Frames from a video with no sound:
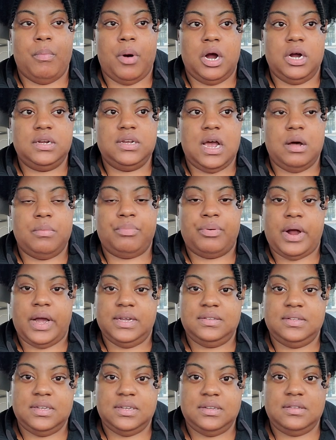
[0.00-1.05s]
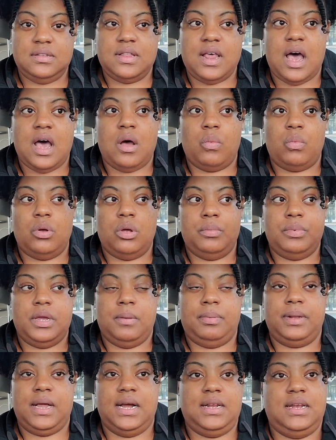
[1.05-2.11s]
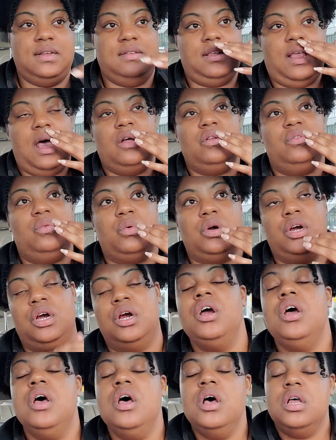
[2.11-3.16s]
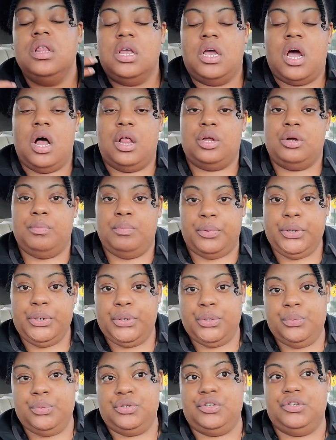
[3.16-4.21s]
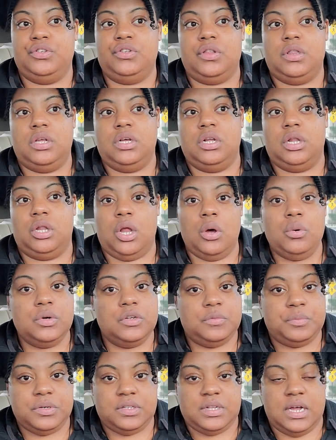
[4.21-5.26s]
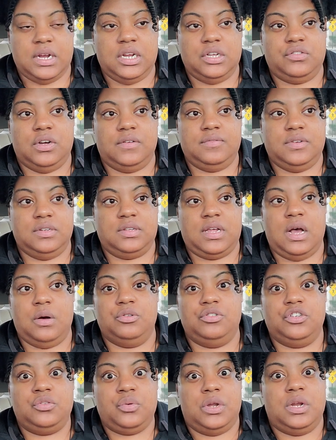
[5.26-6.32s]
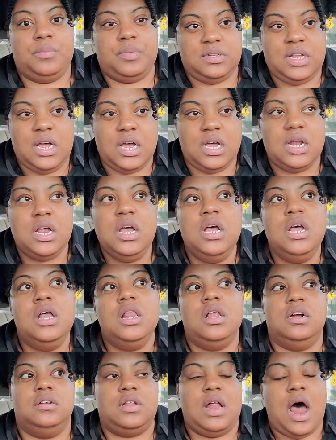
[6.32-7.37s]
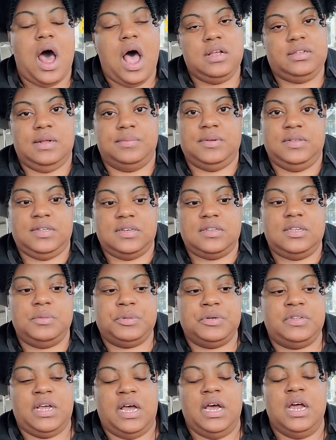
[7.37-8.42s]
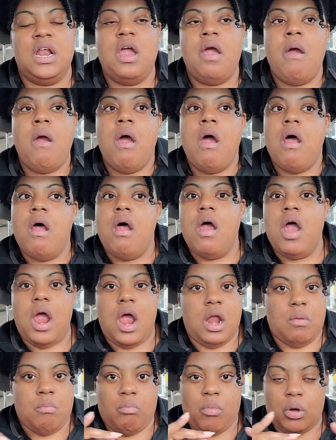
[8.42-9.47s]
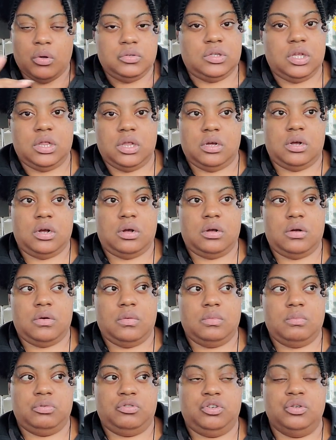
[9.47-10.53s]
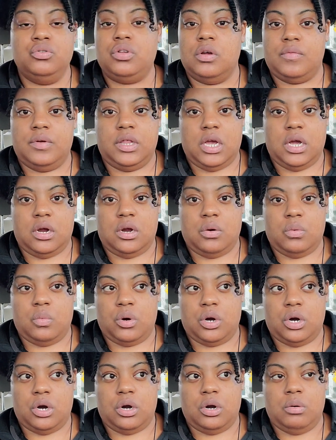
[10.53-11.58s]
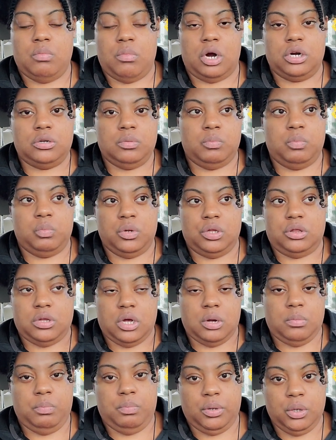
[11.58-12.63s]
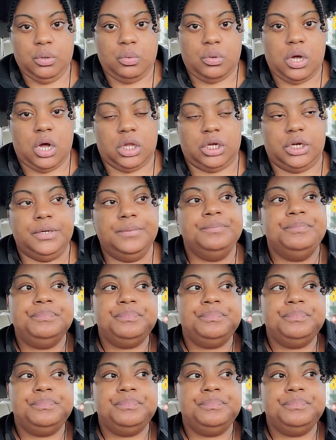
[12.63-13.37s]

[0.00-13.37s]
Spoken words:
markdown prices that will be applied to discounts were the color blue, which is the lowest percentage of discount, which is 20%. There's a high up to 60%. And most of the shoes over there were marked with a blue color.